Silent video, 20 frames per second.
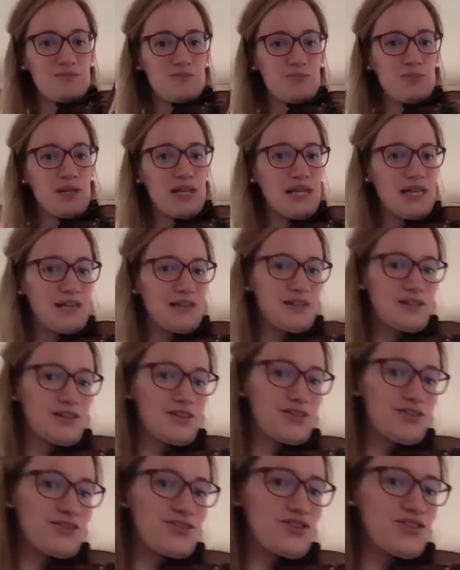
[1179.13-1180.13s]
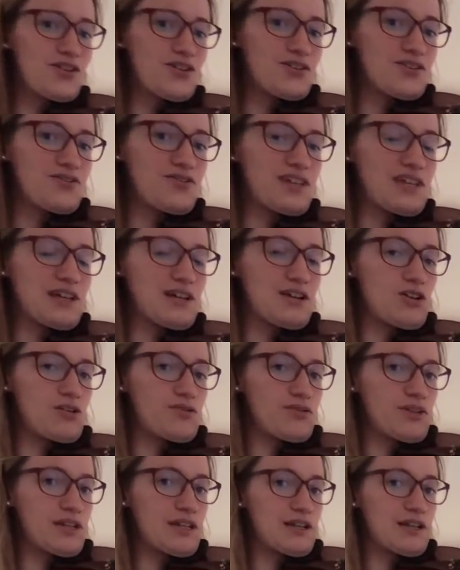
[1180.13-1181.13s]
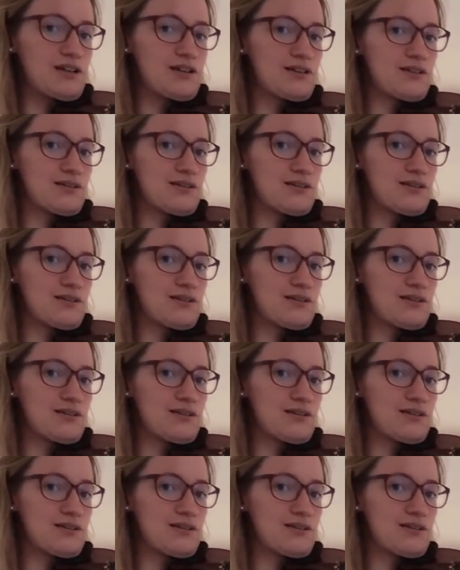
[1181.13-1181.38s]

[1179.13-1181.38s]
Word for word: playing the third finger over here,